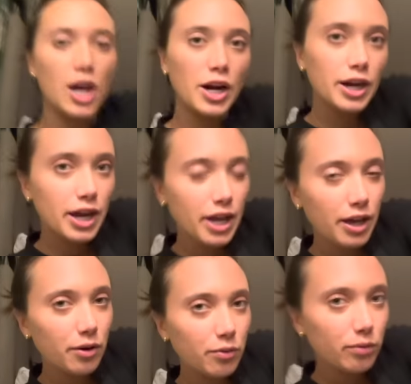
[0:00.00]
All
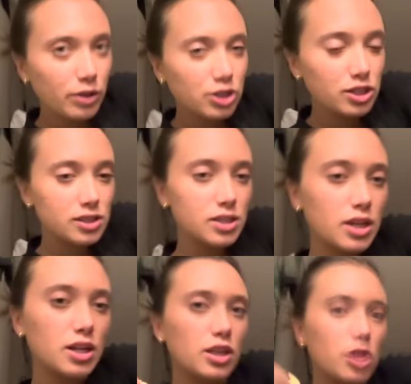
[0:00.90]
right, we just did
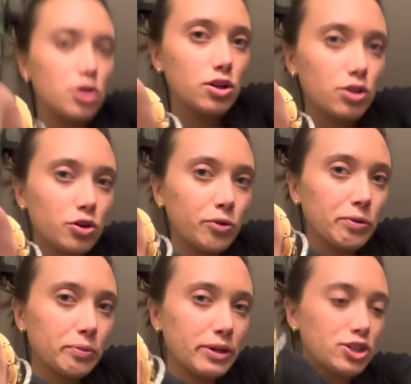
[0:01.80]
a little Uber
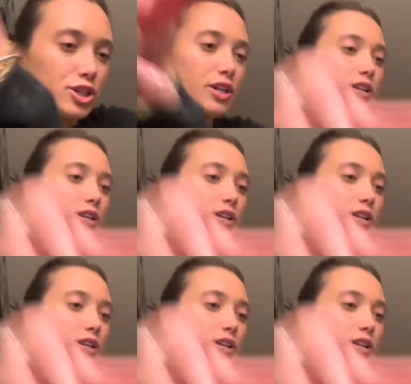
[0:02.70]
mission